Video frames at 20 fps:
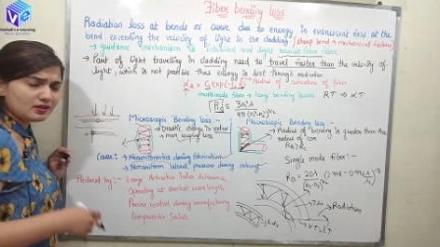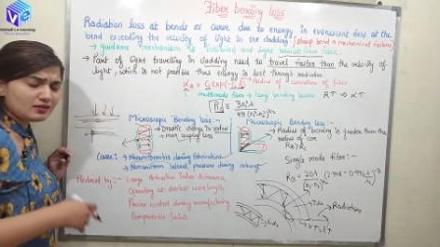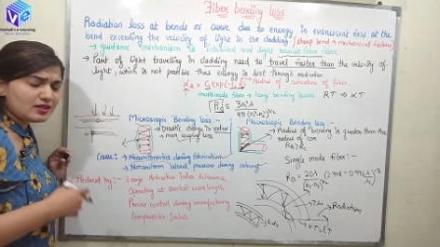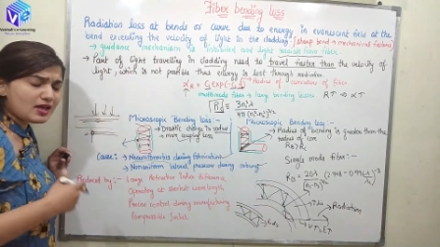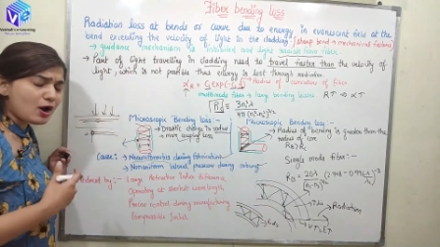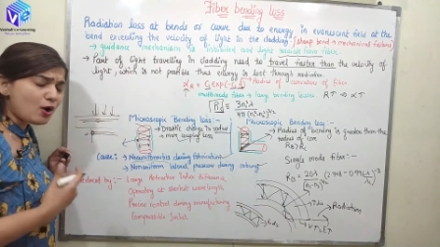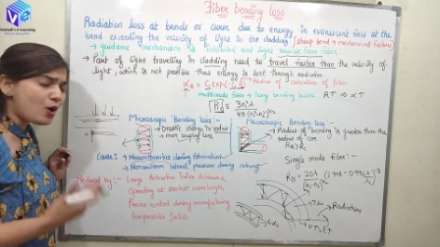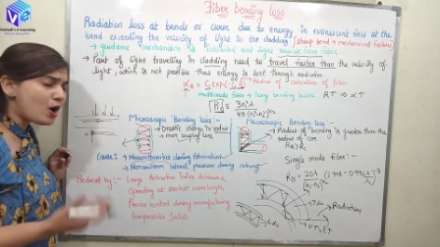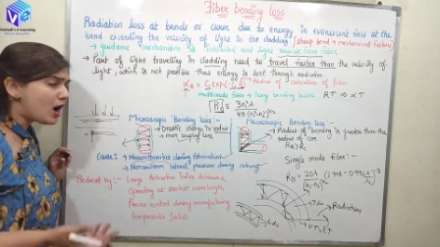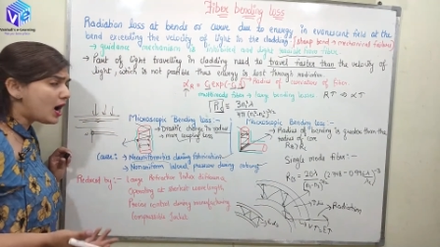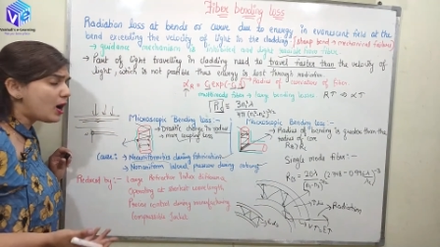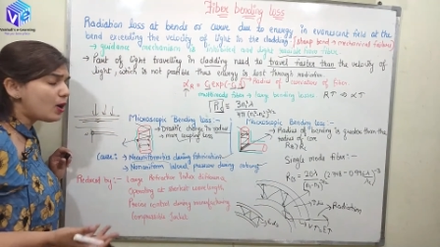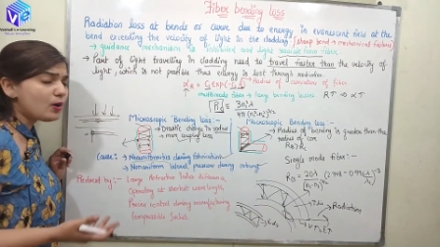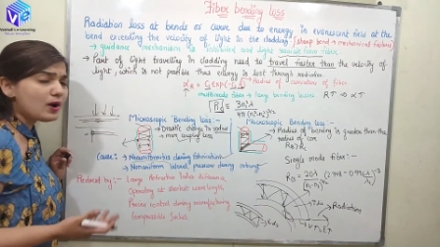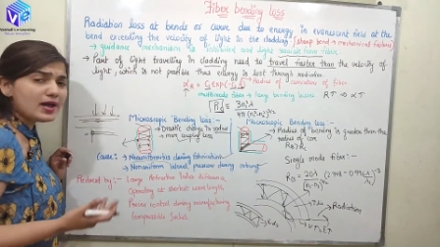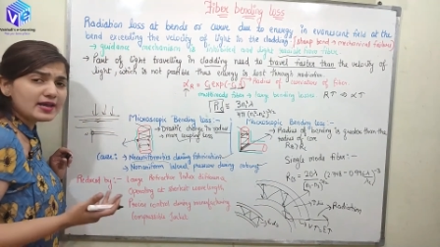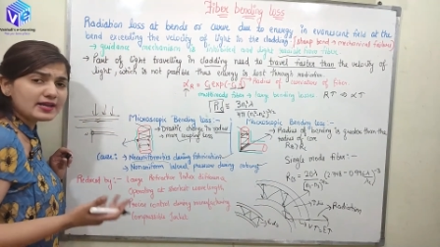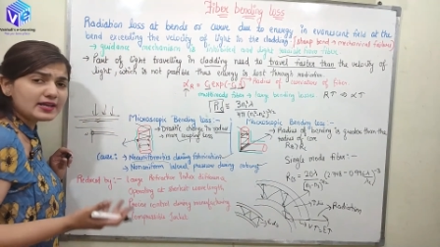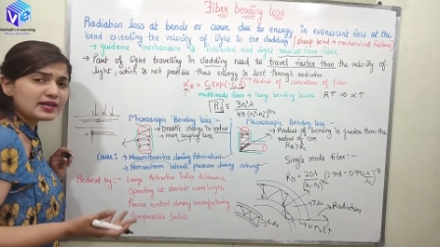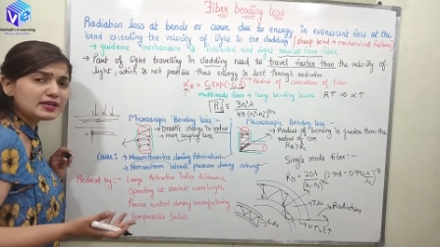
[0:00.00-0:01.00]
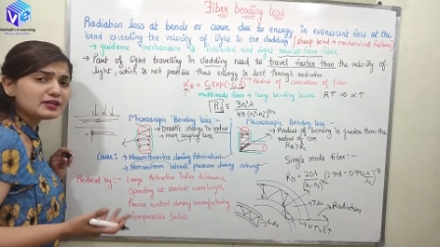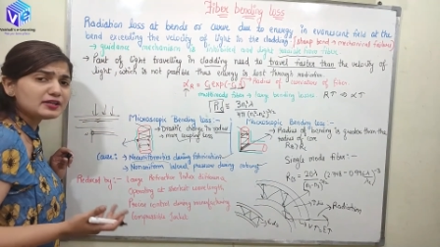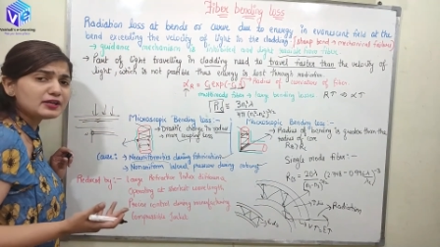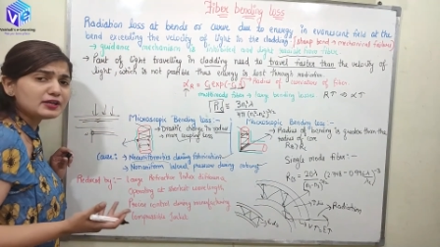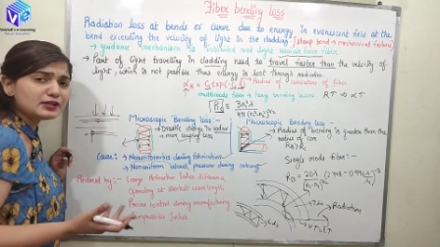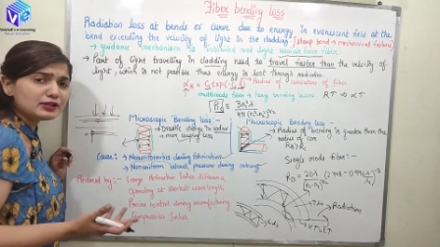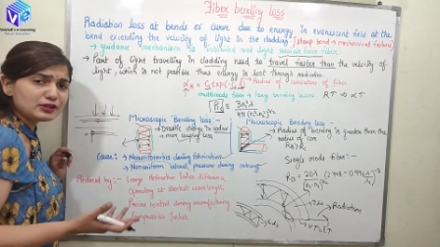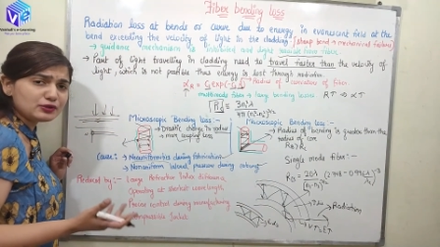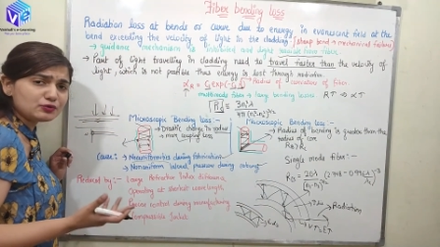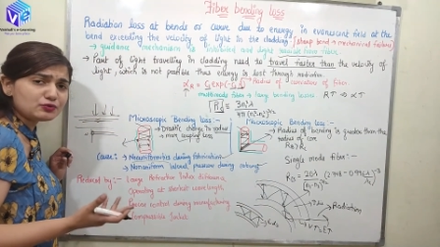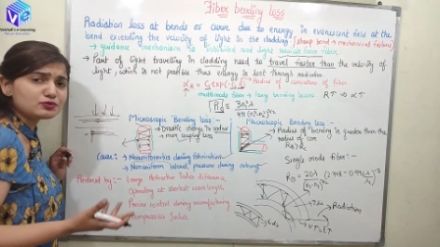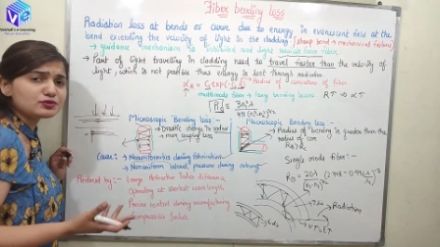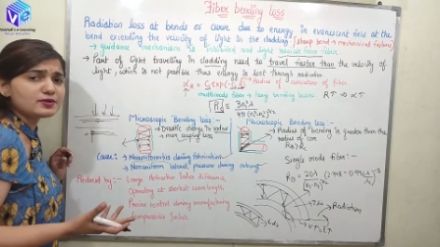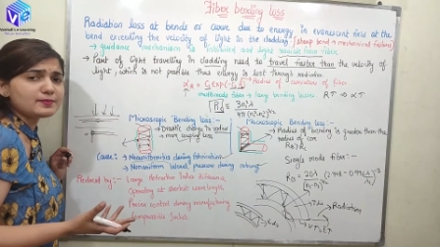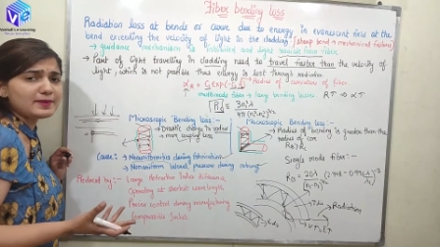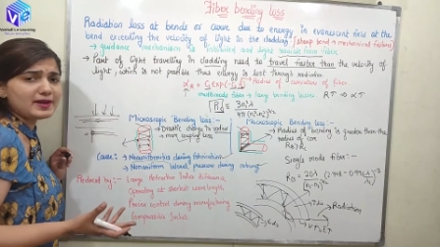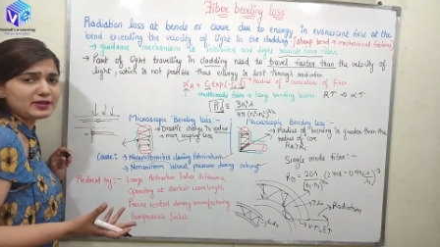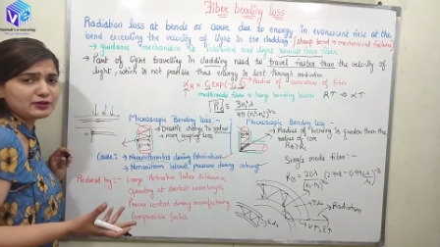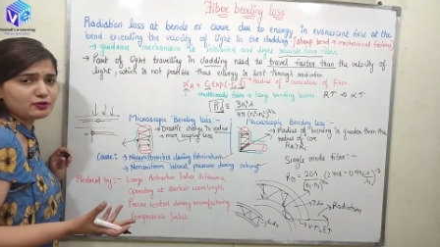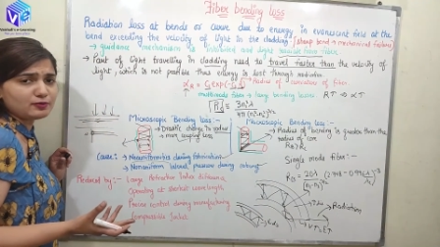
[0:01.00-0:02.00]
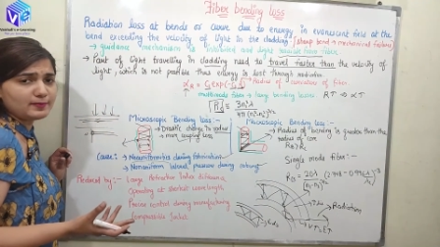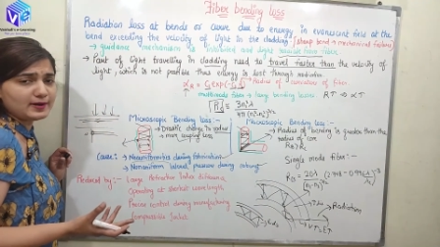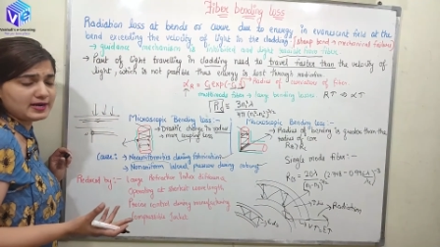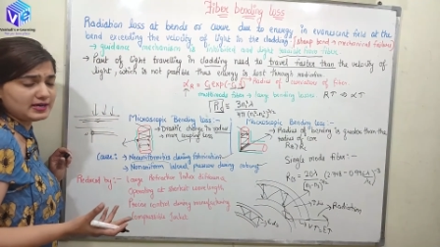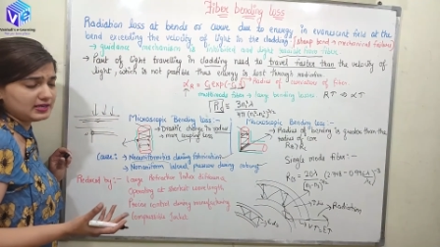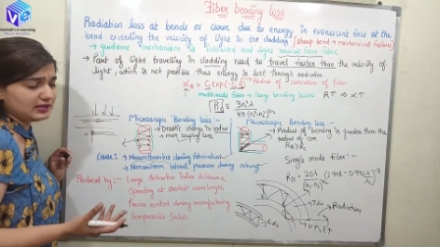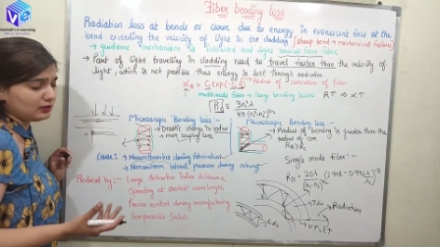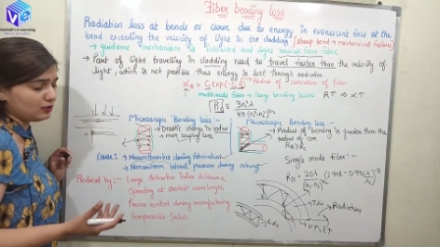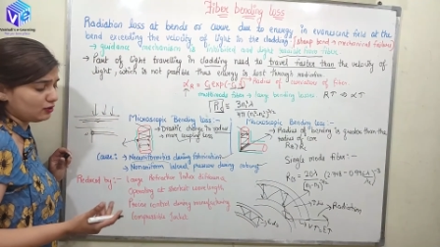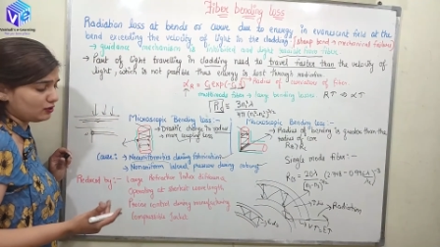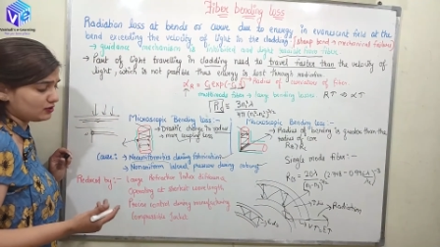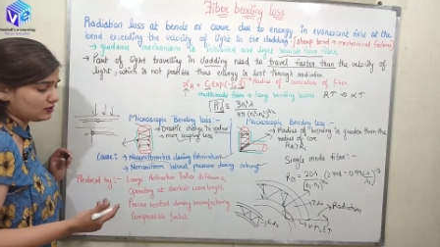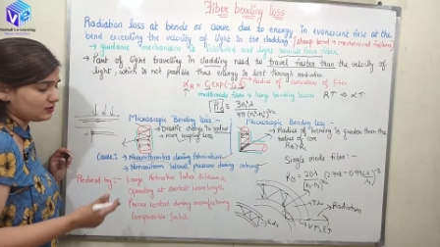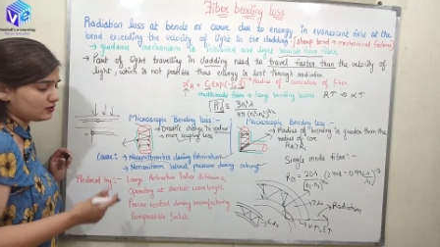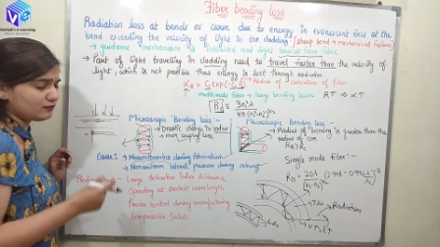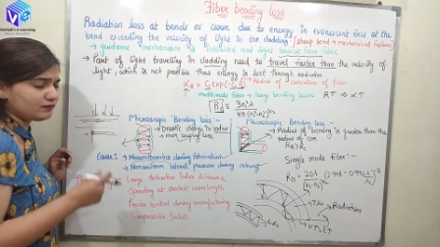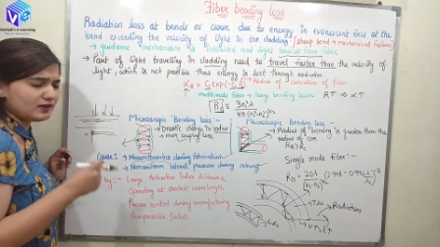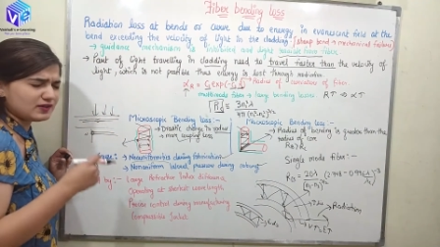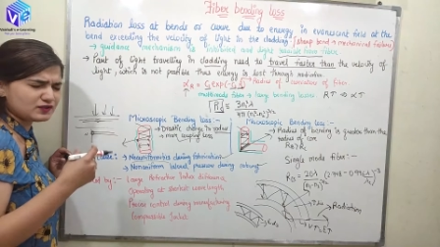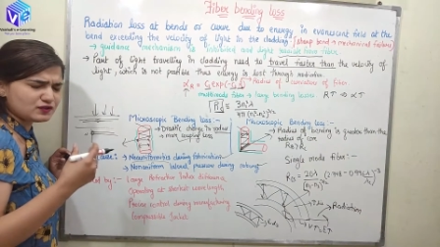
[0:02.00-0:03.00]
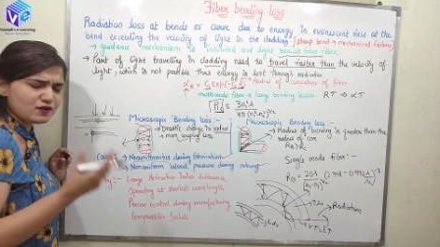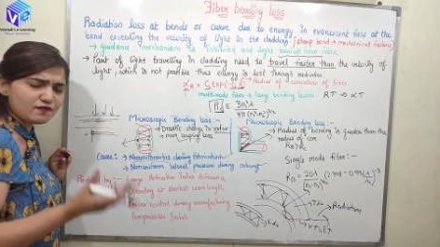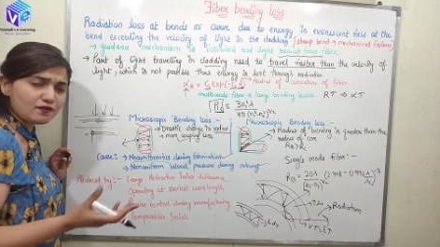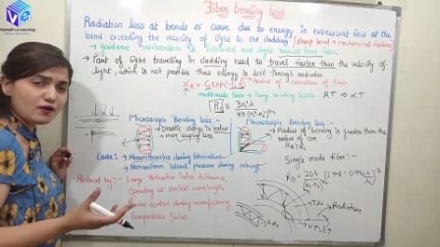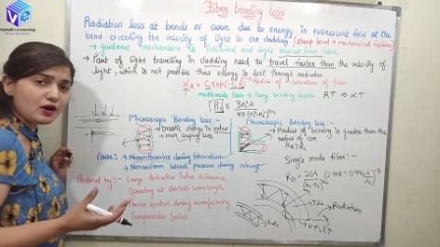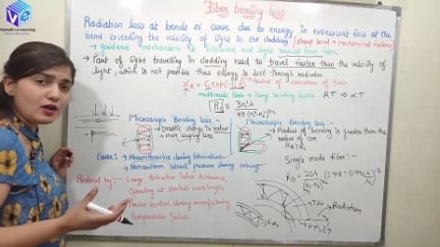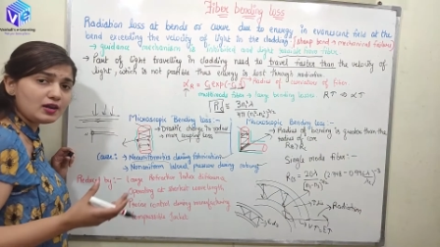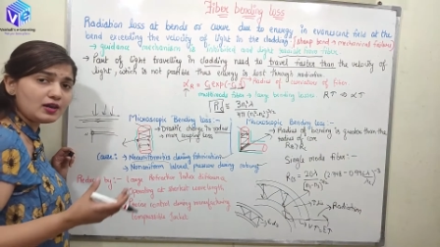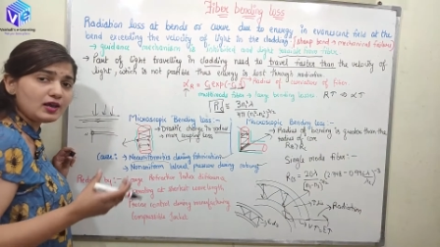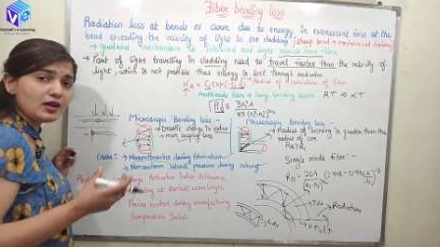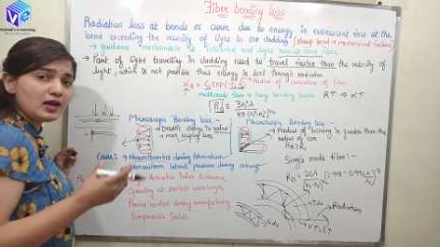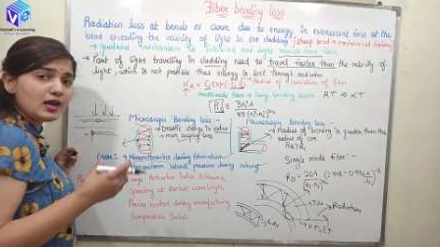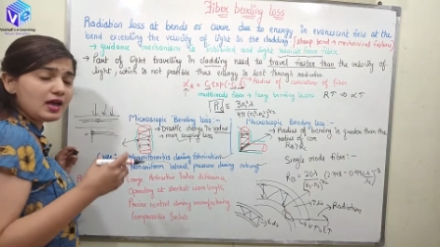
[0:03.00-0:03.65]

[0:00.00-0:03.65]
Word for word: Now how I can reduce the micro bending losses? First of all,